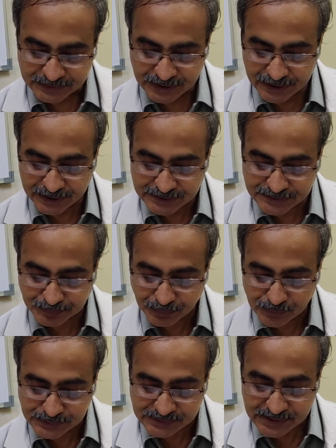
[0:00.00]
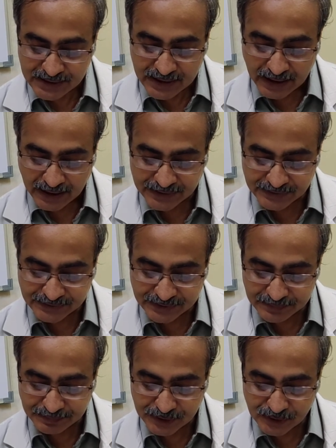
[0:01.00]
The exposed
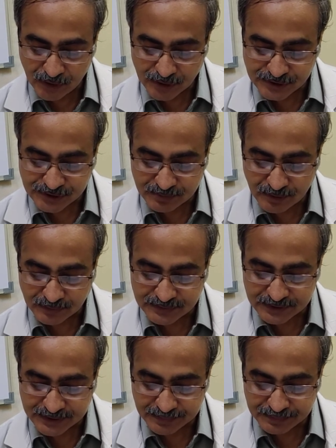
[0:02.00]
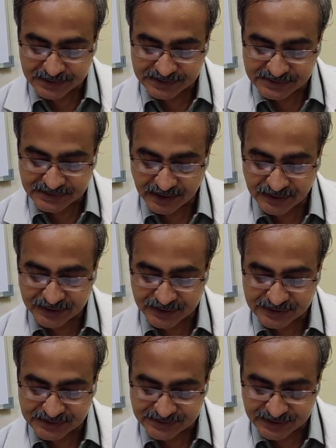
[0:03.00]
anterior periosteum of the rib is cut
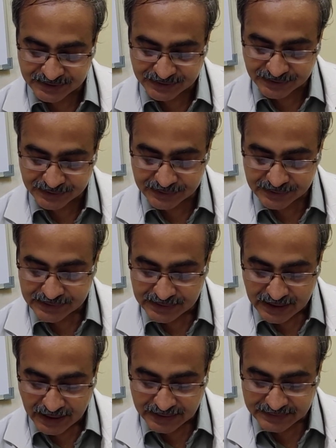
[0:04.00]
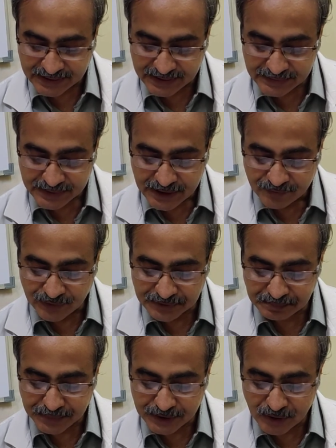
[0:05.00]
in center, and then
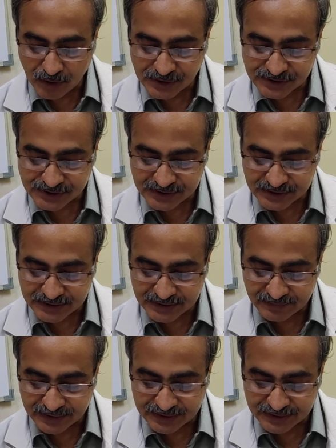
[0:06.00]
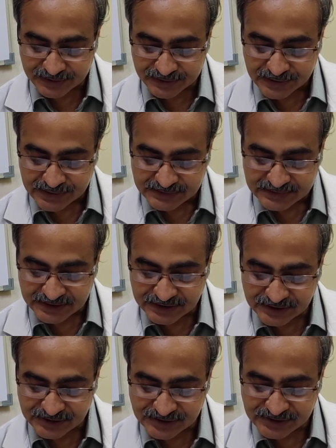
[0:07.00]
with periosteal elevator the
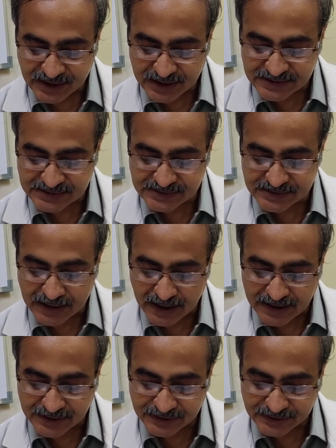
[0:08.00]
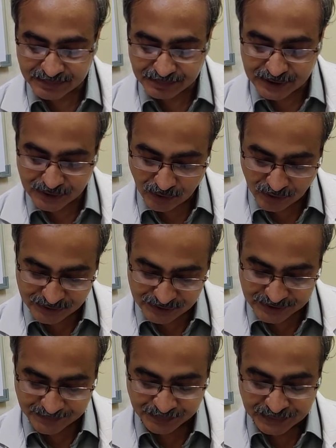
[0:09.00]
incised anterior
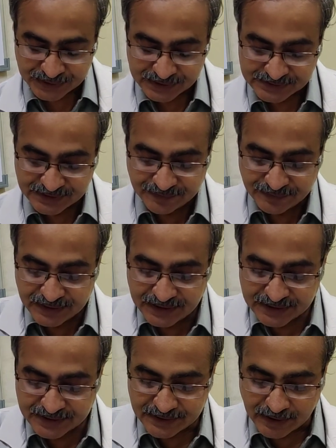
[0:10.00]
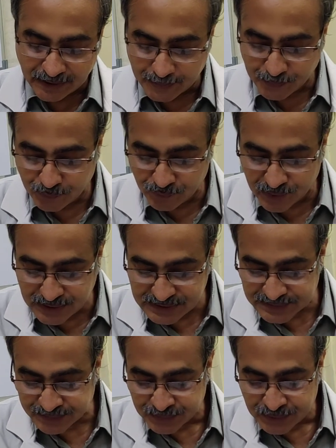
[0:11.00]
periosteum is reflected
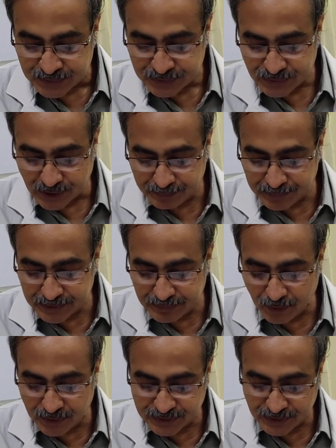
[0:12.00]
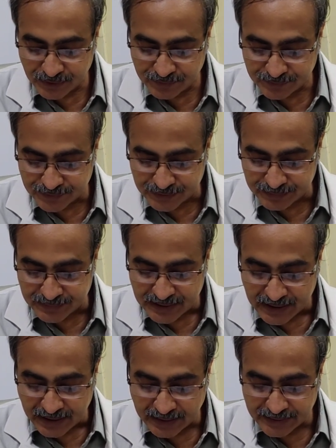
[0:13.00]
upwards to upper border of rib
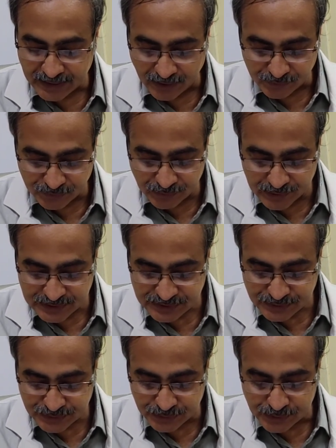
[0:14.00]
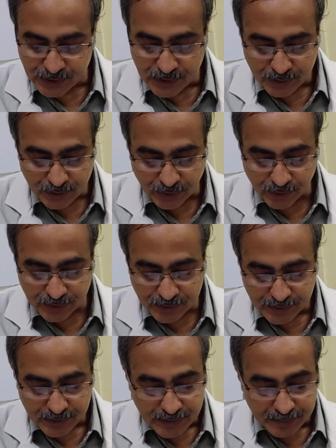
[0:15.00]
and downwards to
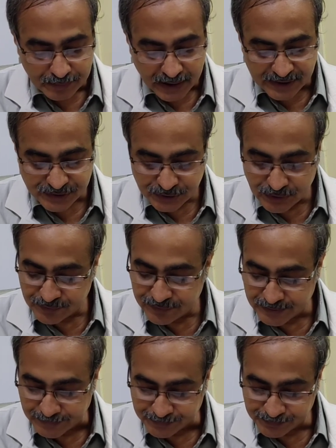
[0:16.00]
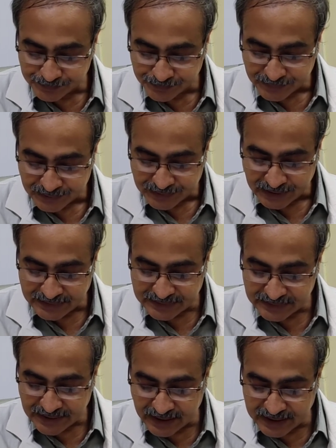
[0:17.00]
lower margin of rib. At
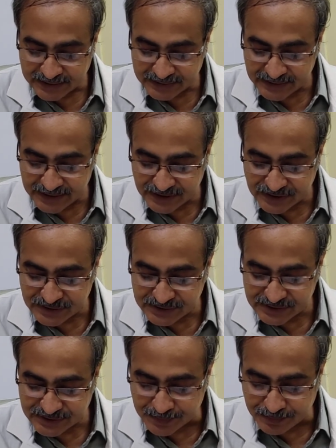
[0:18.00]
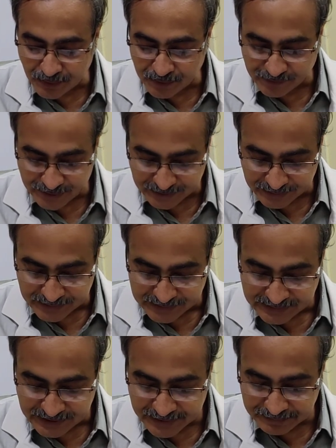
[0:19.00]
the cartilaginous tip of rib
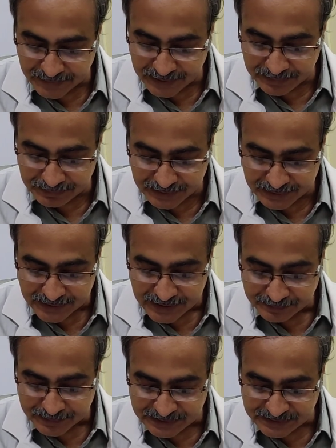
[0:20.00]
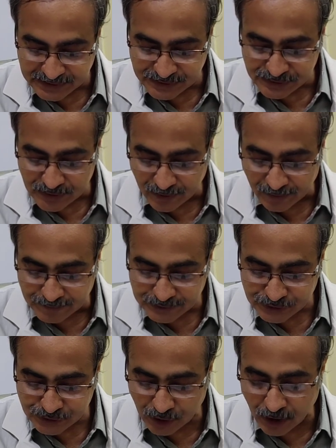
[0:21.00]
there may be presence of
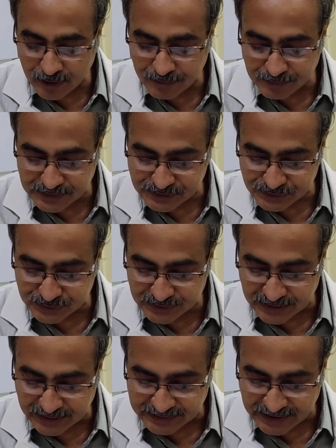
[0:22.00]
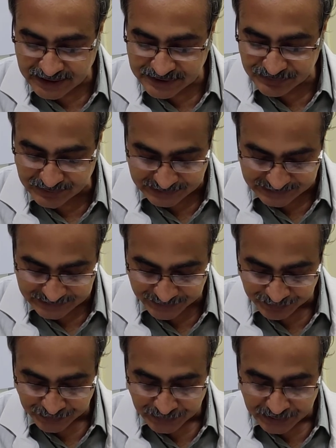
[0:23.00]
strong muscular attachments.
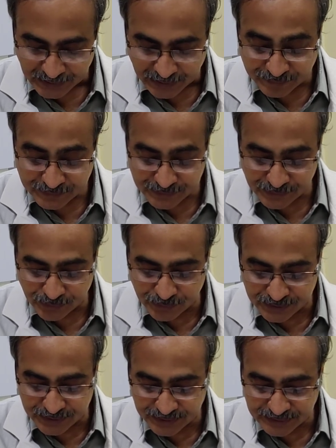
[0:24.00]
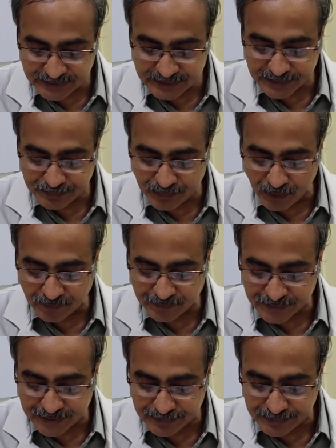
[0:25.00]
After holding the tip
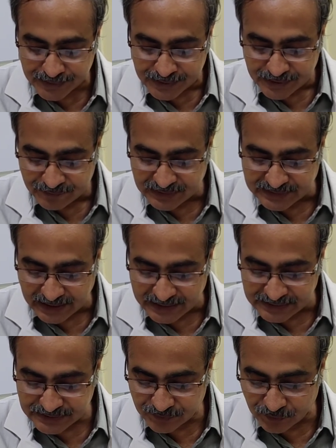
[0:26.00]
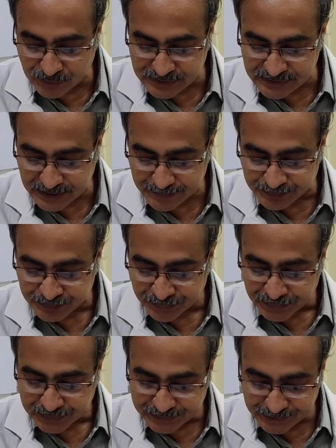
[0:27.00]
of rib with Alice forceps,
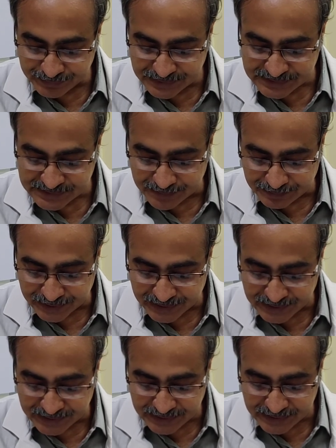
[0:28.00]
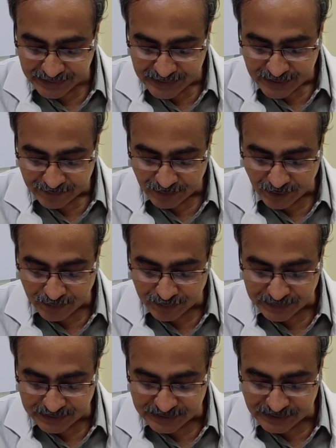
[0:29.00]
rib is separated
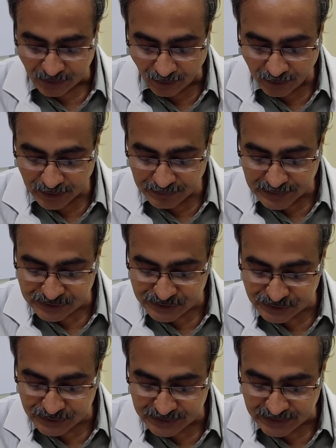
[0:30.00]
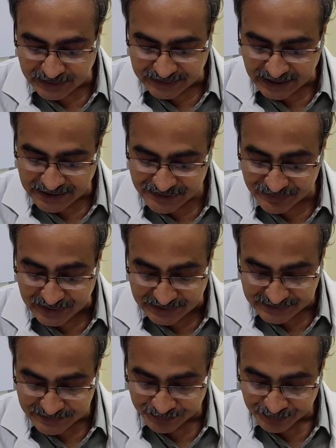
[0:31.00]
from its all muscular
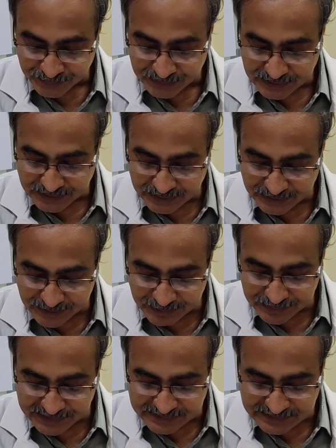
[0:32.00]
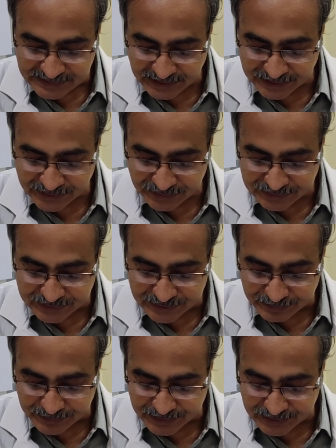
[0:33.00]
attachments. Then the rib is cut with
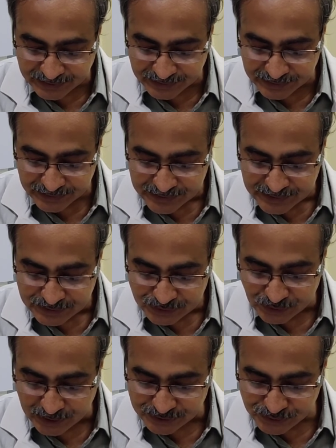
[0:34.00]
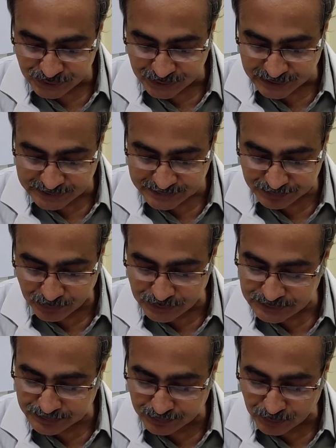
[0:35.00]
rib cutter so as to
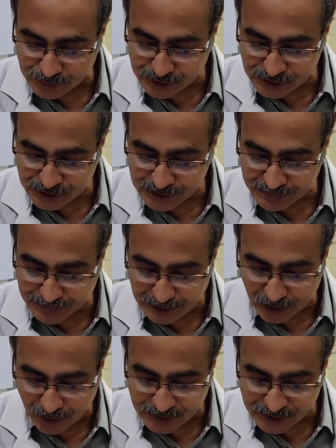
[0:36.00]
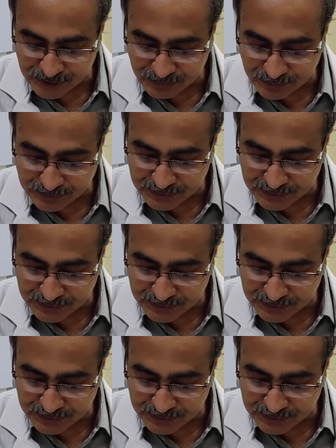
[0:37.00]
expose posterior periosteum